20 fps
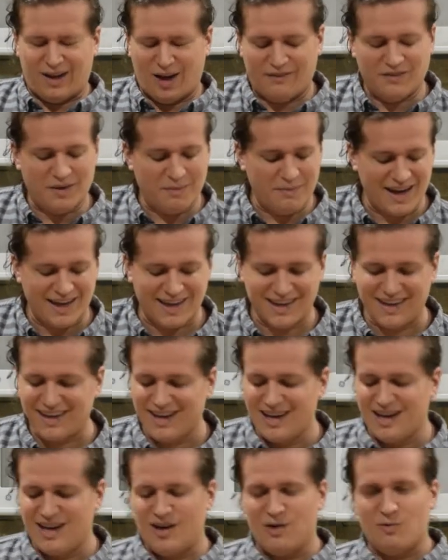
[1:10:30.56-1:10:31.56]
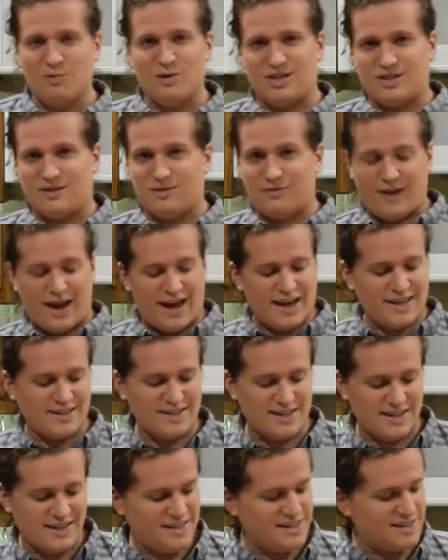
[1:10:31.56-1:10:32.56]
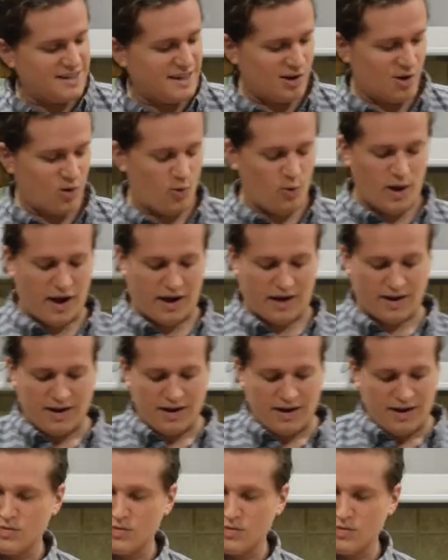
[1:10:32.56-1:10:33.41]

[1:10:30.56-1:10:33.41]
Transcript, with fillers: love to make it, which is fast, easy, and quick.